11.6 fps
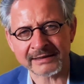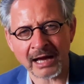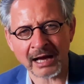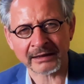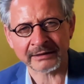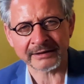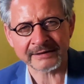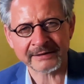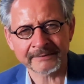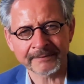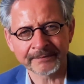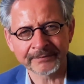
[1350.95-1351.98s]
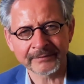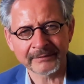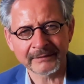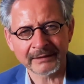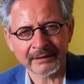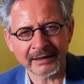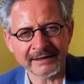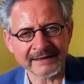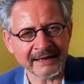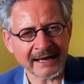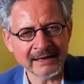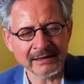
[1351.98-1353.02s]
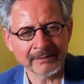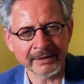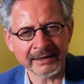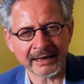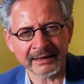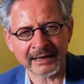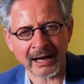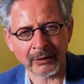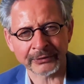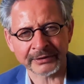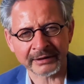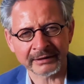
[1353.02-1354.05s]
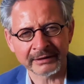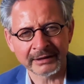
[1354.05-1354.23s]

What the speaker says: darkness. It is an intimate encounter.